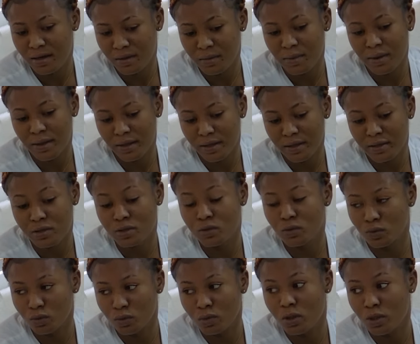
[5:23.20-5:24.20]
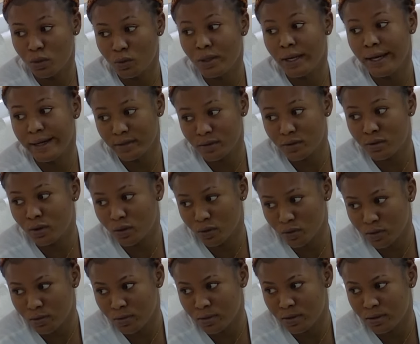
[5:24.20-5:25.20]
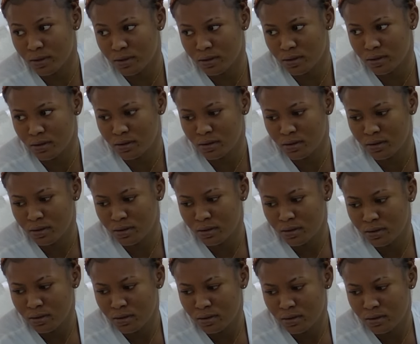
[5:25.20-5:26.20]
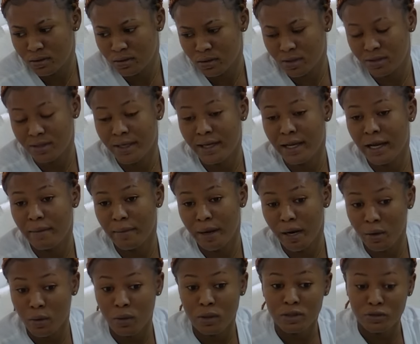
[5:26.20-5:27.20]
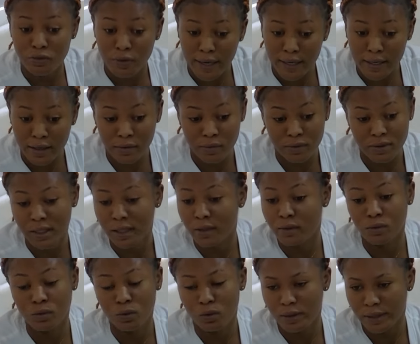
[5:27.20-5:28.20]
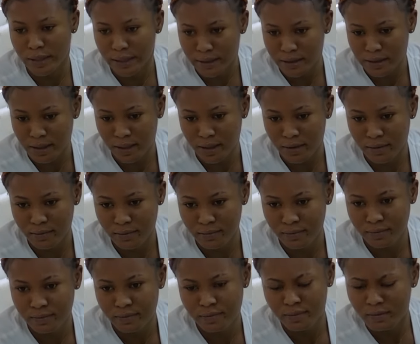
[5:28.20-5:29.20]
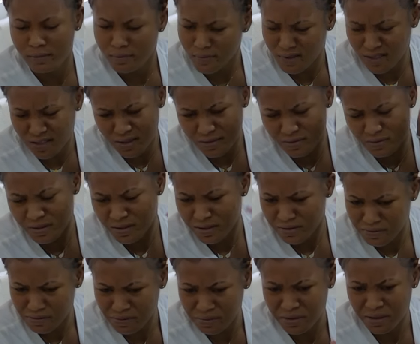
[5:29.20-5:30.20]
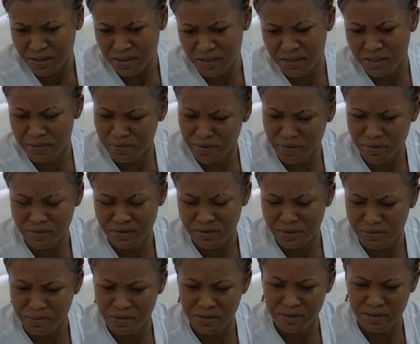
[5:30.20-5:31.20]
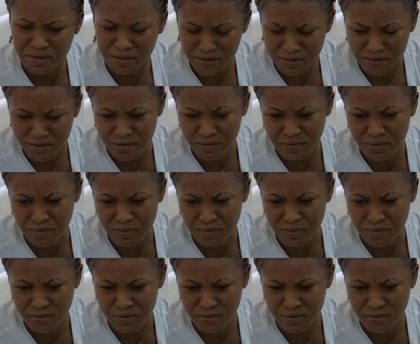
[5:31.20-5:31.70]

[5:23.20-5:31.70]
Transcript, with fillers: like, she, he would like to talk to me. So I was like, about what right now? I was like, no, later. And he came to give me a headache or something. And then you